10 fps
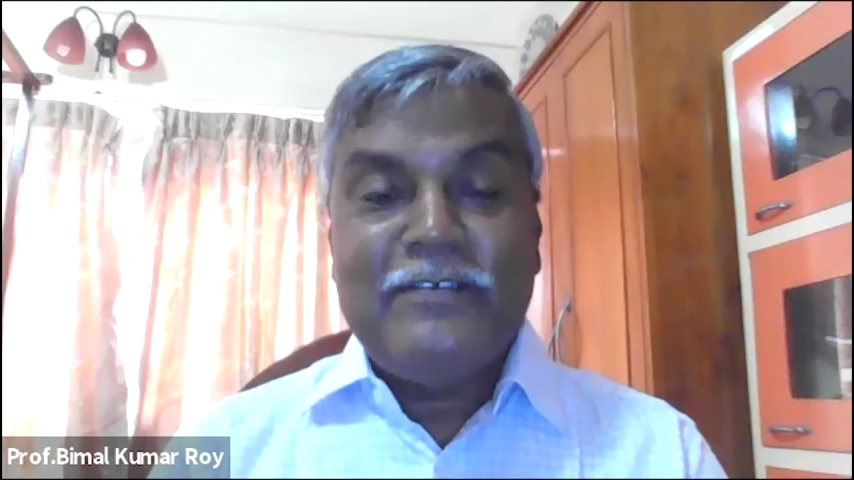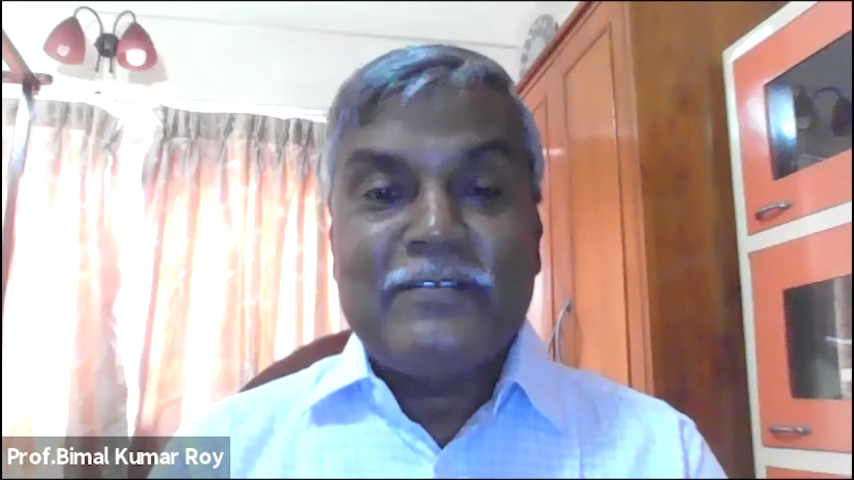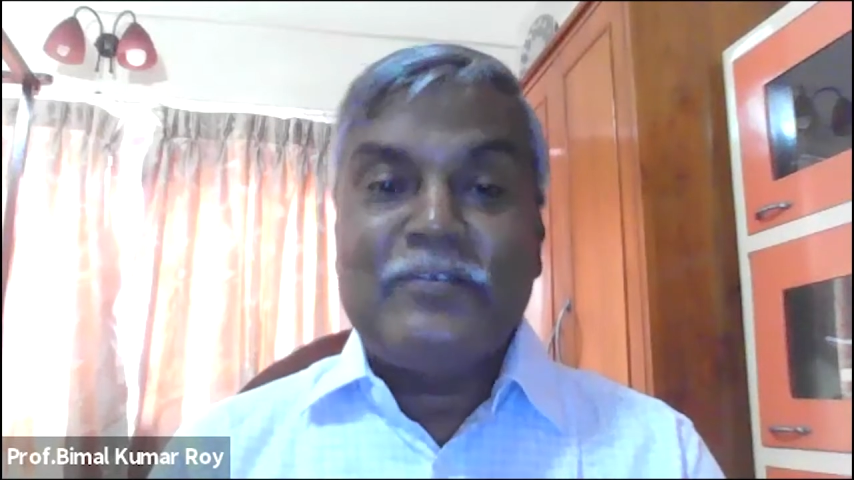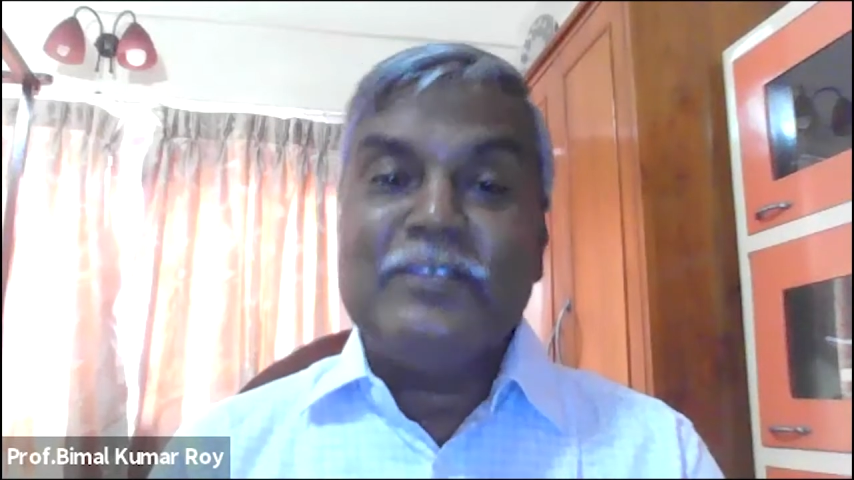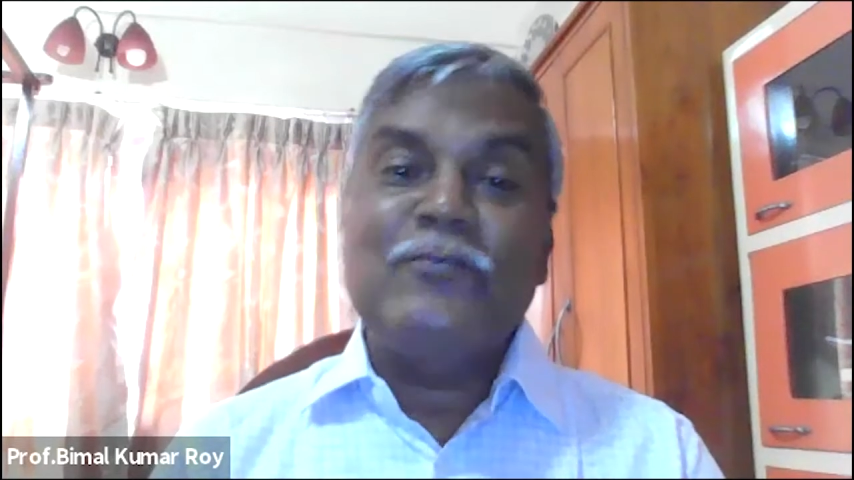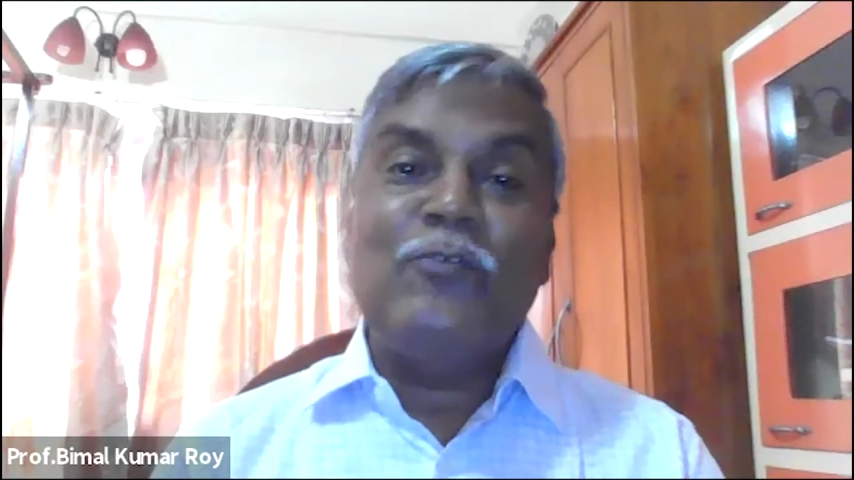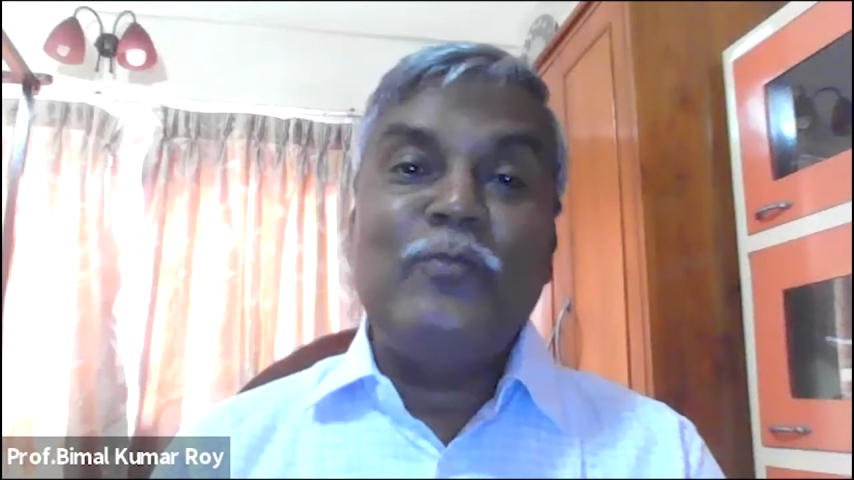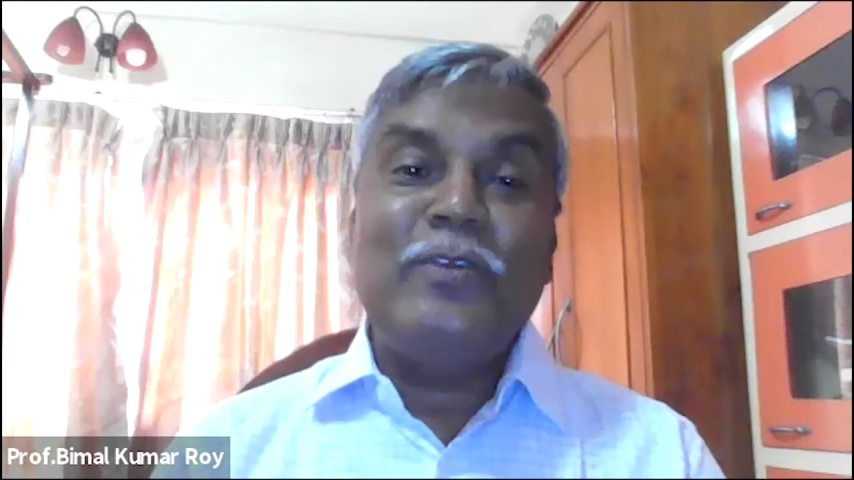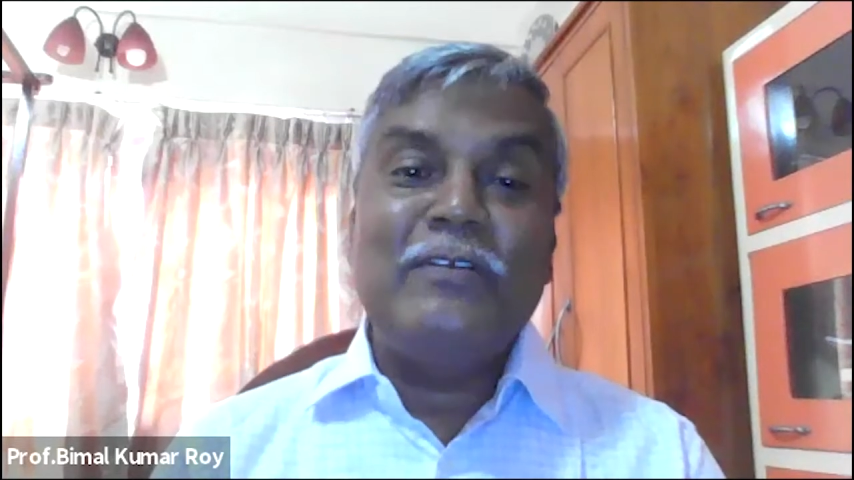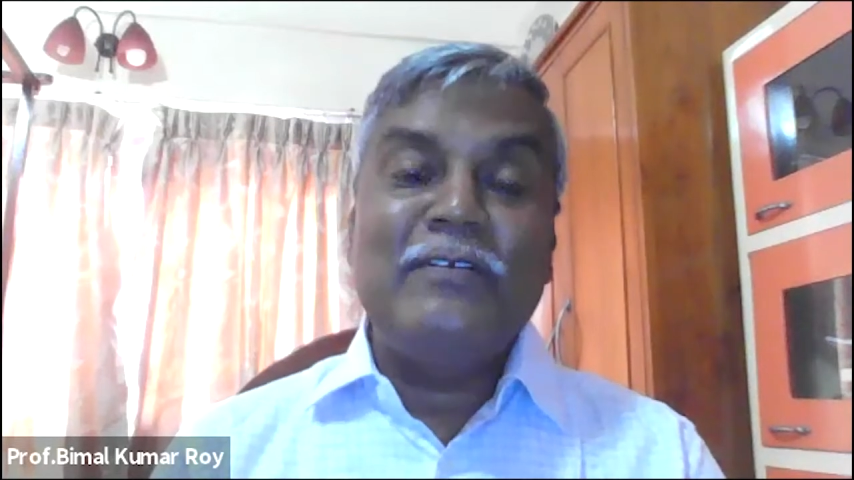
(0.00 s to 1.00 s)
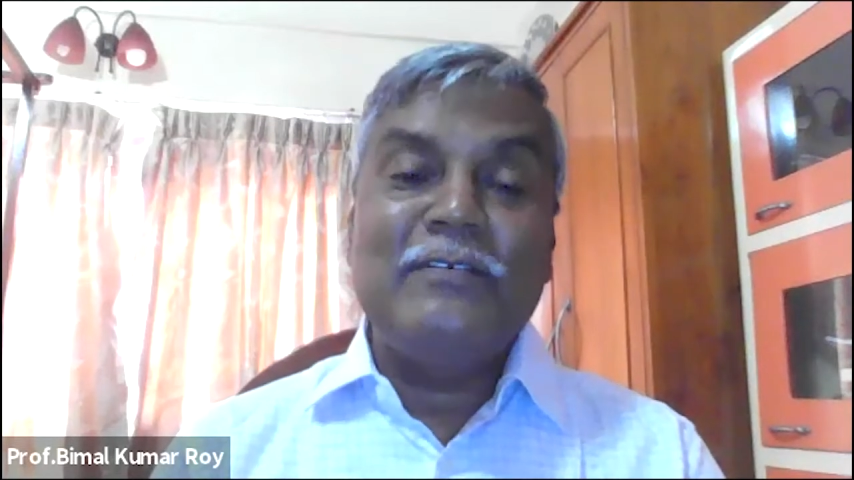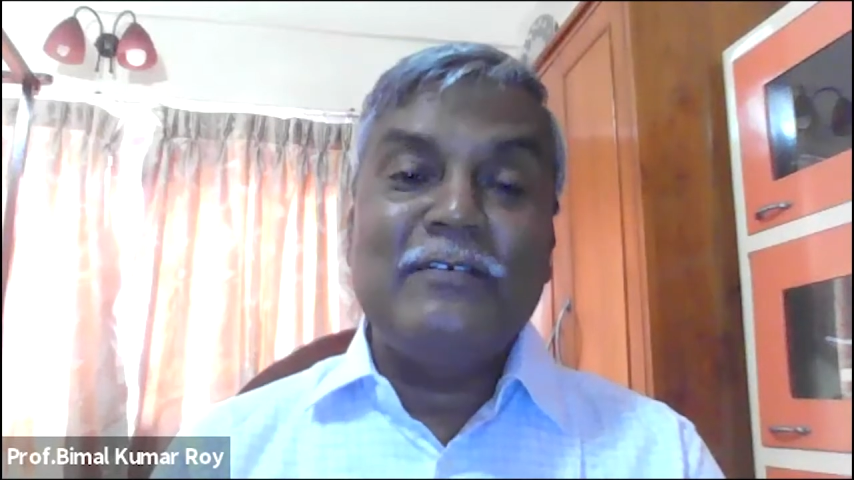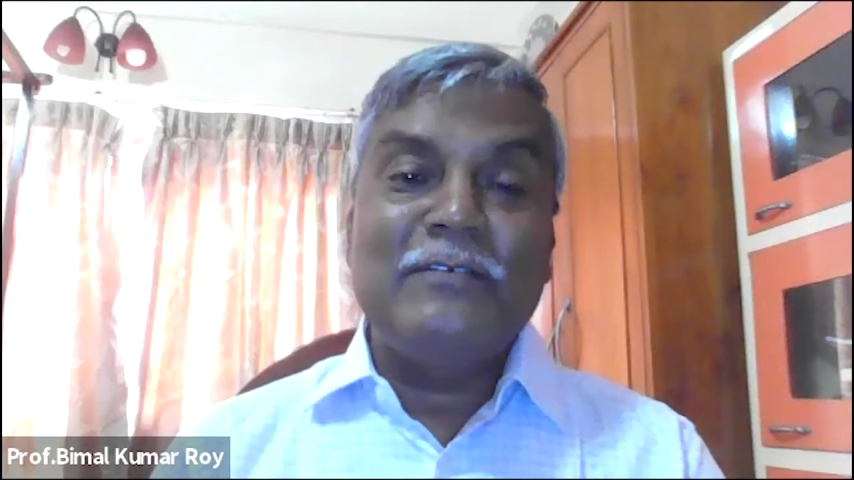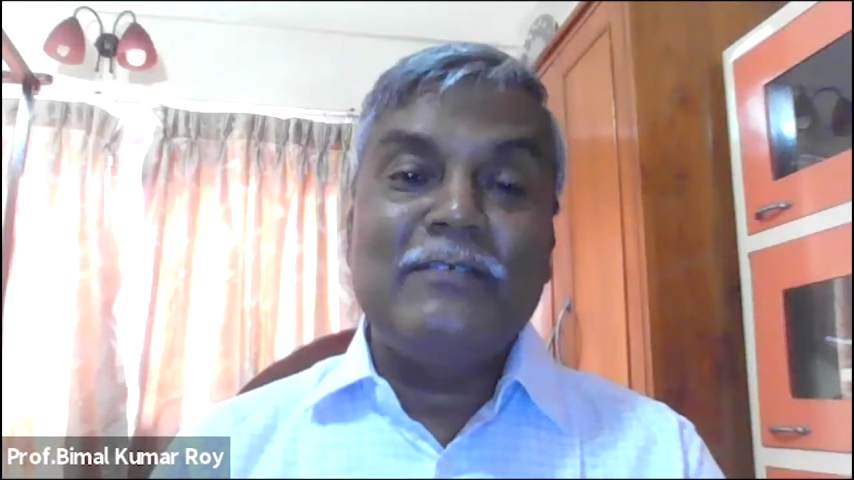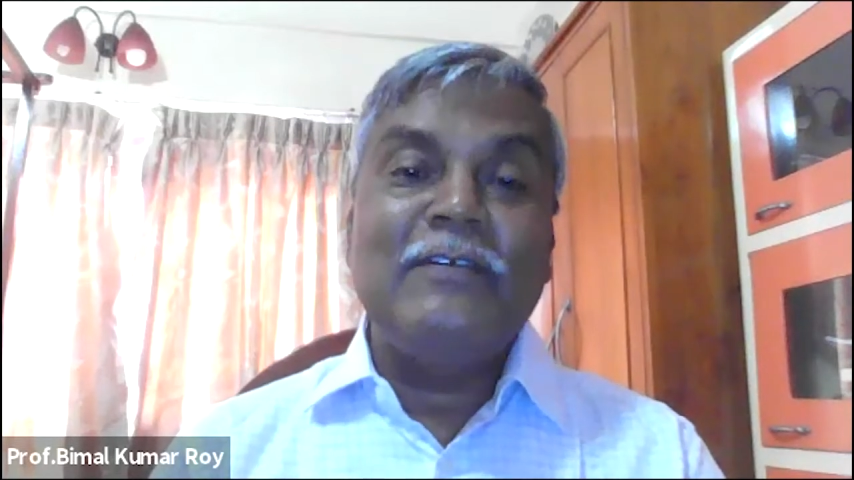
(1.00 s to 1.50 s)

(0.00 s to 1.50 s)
so this will be